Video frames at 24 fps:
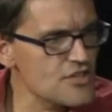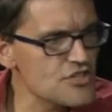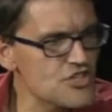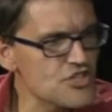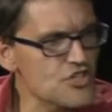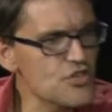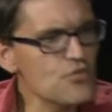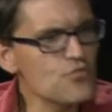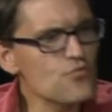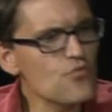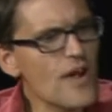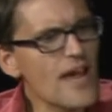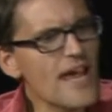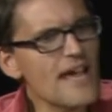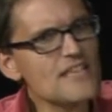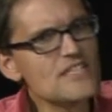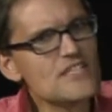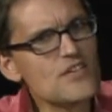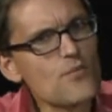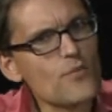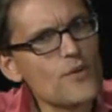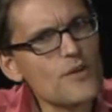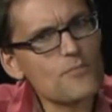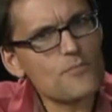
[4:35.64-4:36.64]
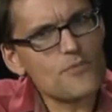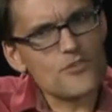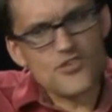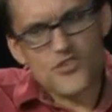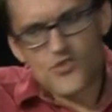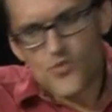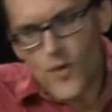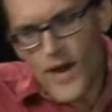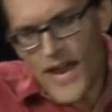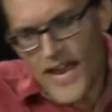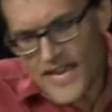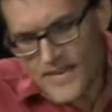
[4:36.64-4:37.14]
There's two ways that we
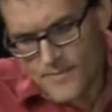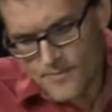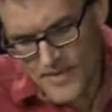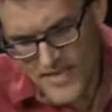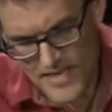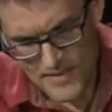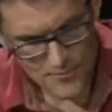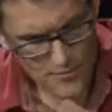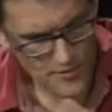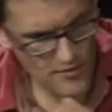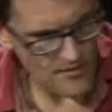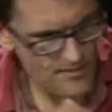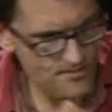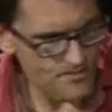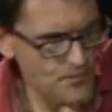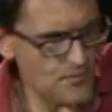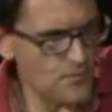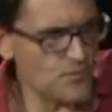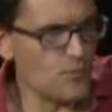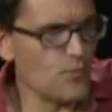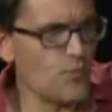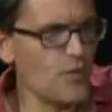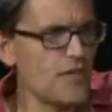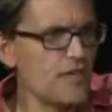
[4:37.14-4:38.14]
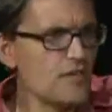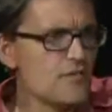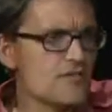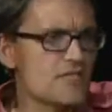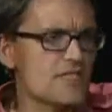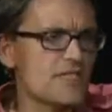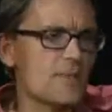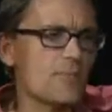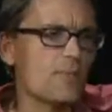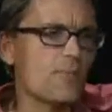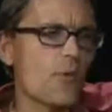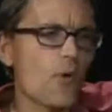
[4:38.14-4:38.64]
persuade people. We
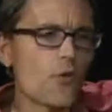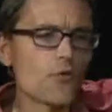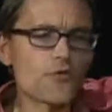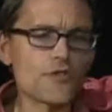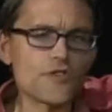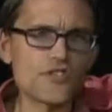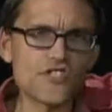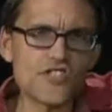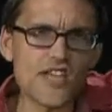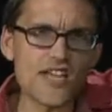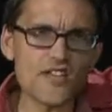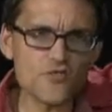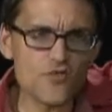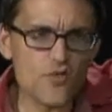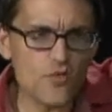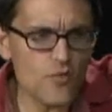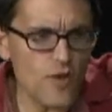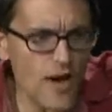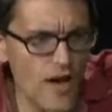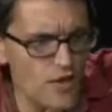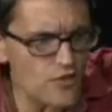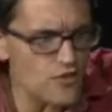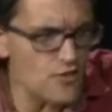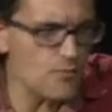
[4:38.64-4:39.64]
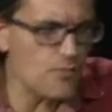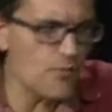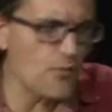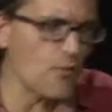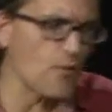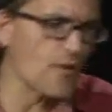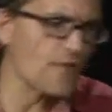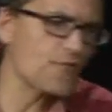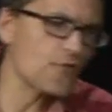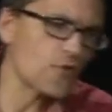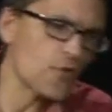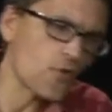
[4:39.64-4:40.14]
use both the central route and the
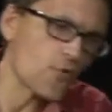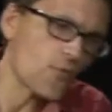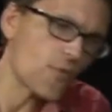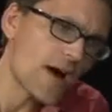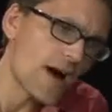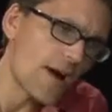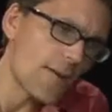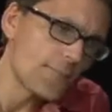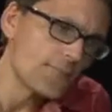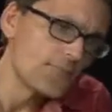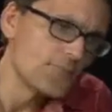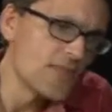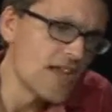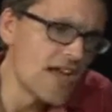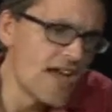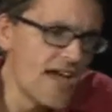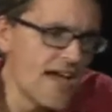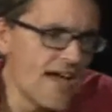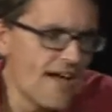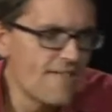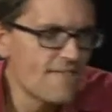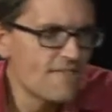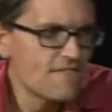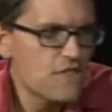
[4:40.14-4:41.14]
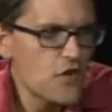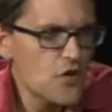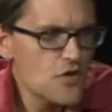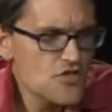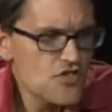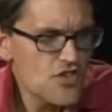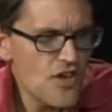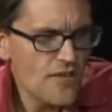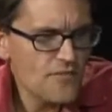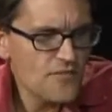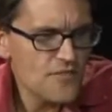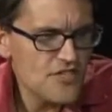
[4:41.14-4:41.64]
peripheral route.
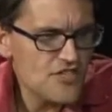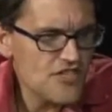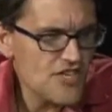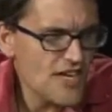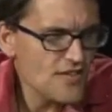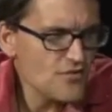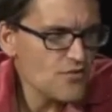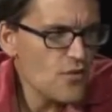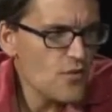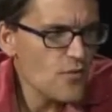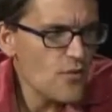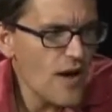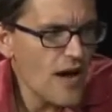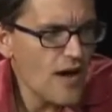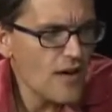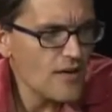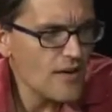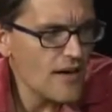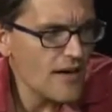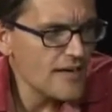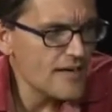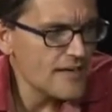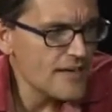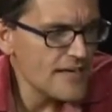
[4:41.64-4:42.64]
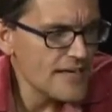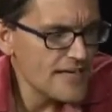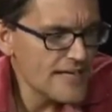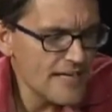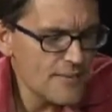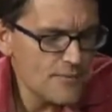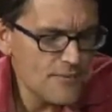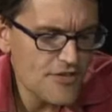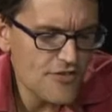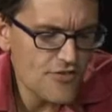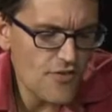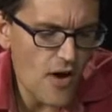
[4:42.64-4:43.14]
First off, the central route it
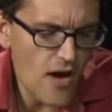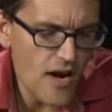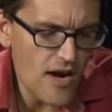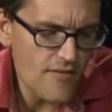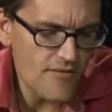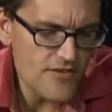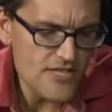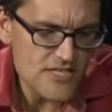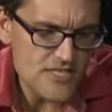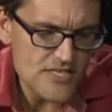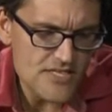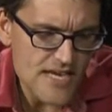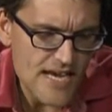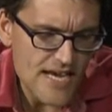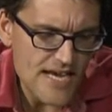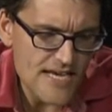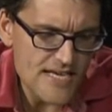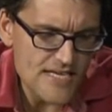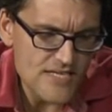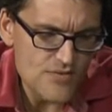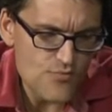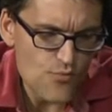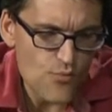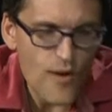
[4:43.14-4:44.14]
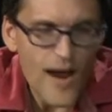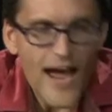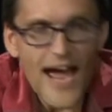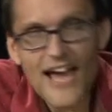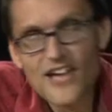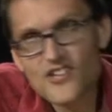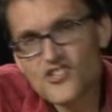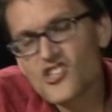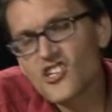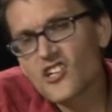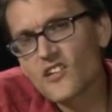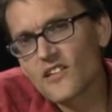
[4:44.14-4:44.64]
can be thought of as
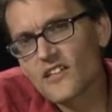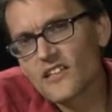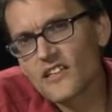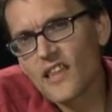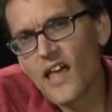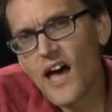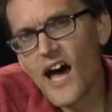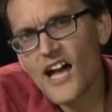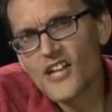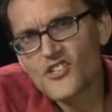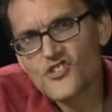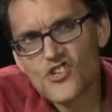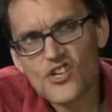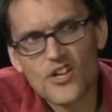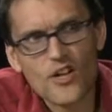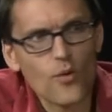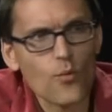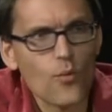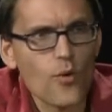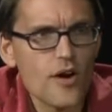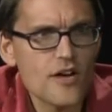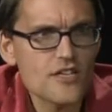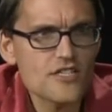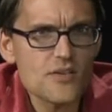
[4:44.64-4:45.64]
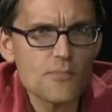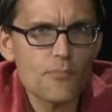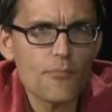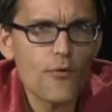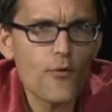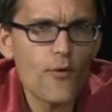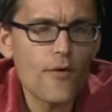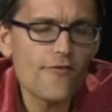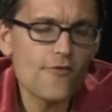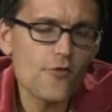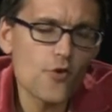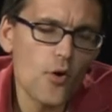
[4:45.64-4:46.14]
rational and logical, whereas the
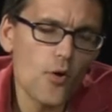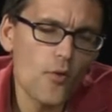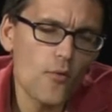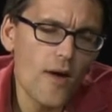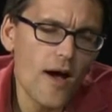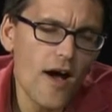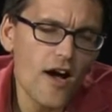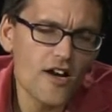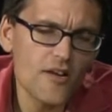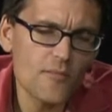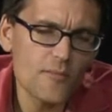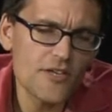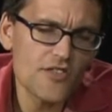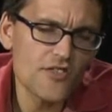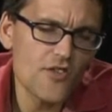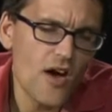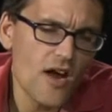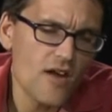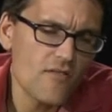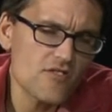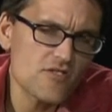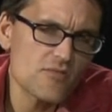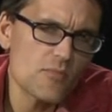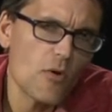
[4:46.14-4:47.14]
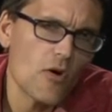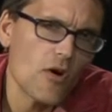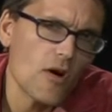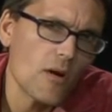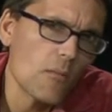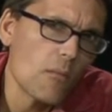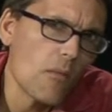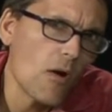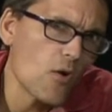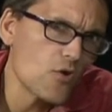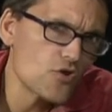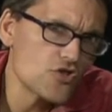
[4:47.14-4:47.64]
peripheral route can be thought of as more
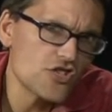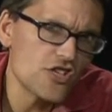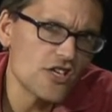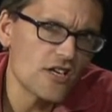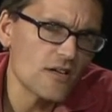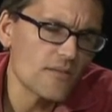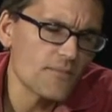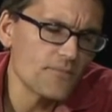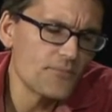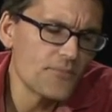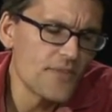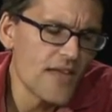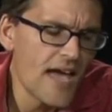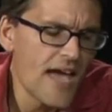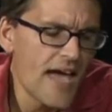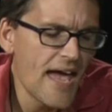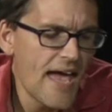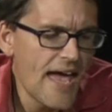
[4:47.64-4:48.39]
emotional.